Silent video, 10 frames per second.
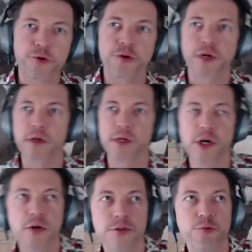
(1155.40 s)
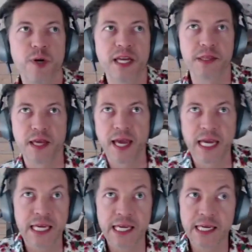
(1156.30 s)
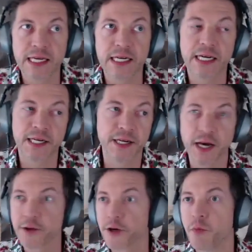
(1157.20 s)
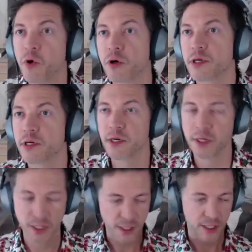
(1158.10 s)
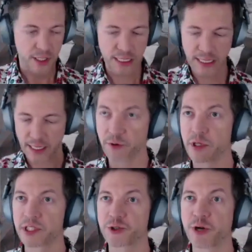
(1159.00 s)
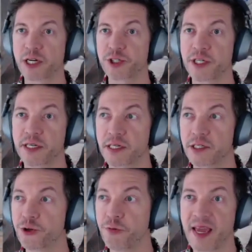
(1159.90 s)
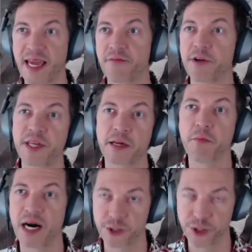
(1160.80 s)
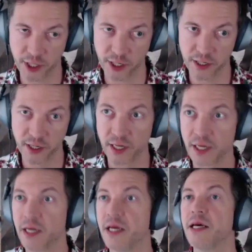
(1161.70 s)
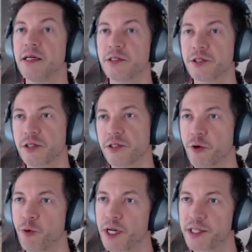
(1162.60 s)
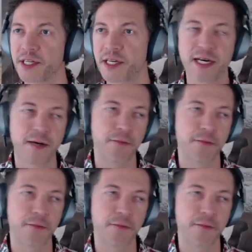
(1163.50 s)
that rule goes with another more general instruction to make everything modular. So what